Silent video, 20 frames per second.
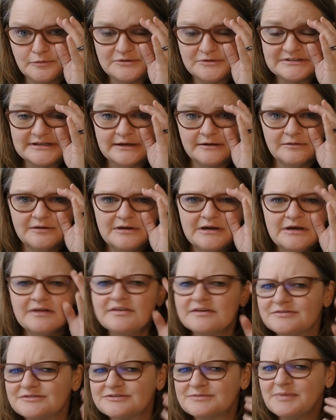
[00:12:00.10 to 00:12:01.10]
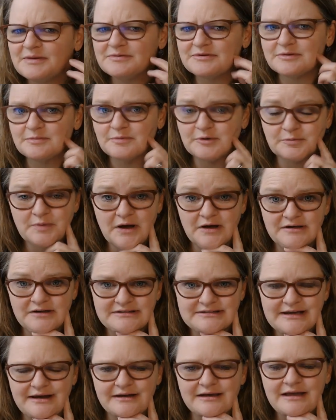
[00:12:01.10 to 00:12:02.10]
was now. I think it was maybe the book palette
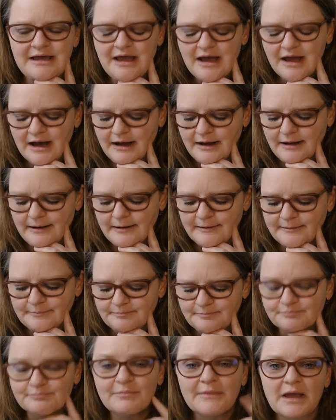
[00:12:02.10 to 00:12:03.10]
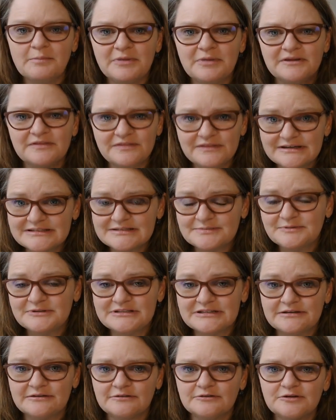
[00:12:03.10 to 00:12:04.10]
tag. Um, but this
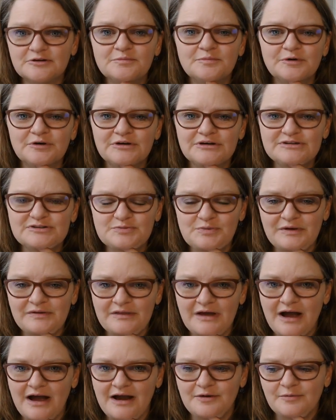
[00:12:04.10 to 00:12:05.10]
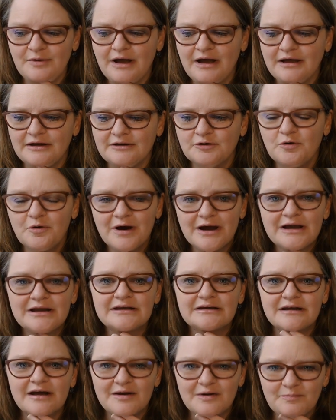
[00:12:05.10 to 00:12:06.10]
particular book is one that I read quite
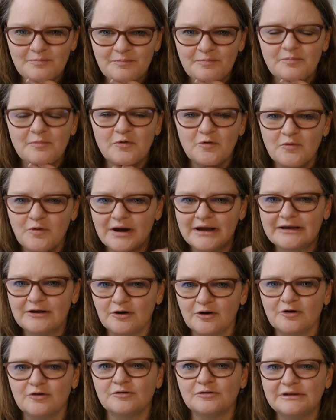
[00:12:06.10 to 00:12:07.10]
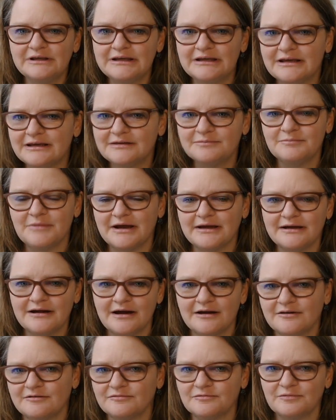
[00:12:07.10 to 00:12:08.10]
a, quite early in my kind
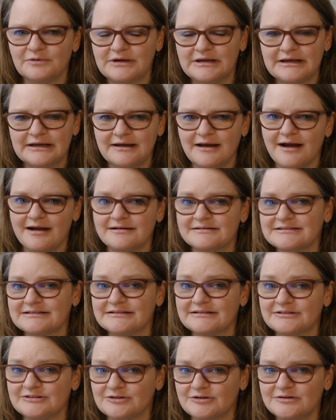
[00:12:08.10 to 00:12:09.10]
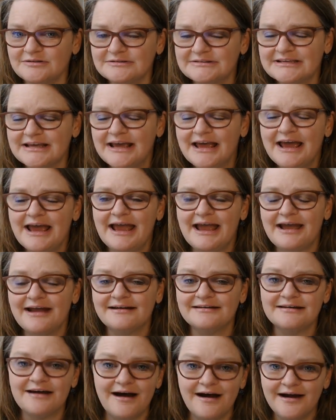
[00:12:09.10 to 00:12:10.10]
of reading as an adult, and
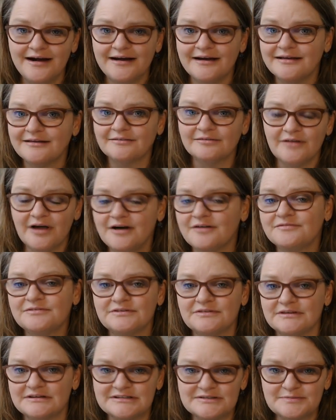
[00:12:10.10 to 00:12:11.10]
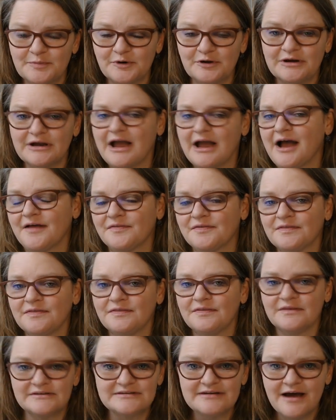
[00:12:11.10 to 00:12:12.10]
I loved this book at
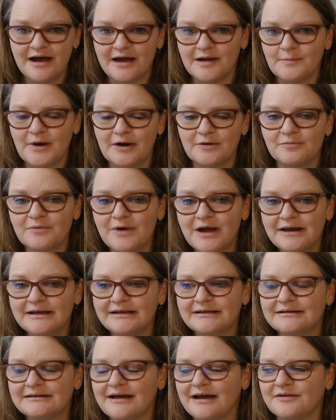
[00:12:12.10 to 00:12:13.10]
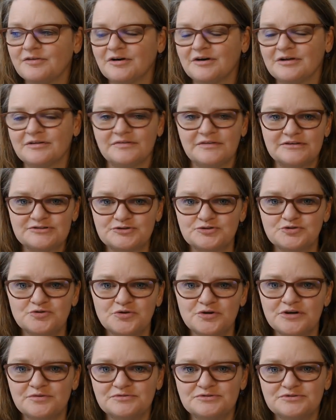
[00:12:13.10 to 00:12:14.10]
the time I read it. I thought the
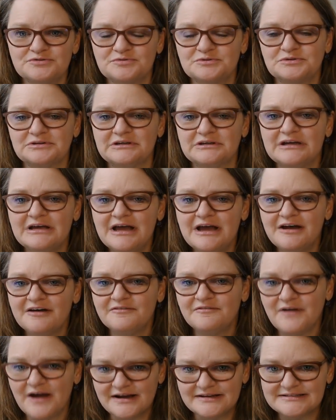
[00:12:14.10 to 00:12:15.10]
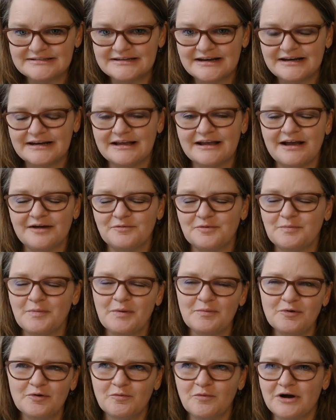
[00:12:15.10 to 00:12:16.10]
story was really fascinating. I
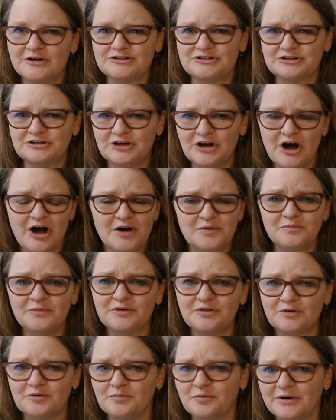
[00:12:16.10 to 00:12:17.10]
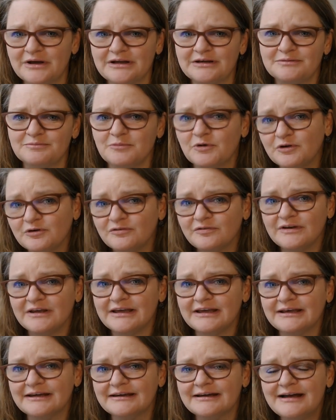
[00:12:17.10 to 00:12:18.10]
remember watching Gone with the Wind
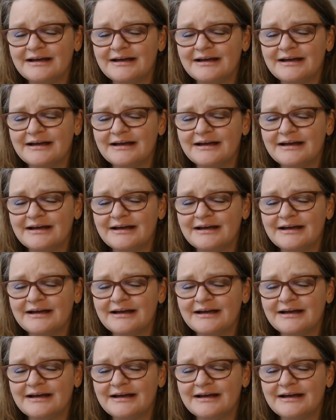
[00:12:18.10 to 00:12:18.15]
movie,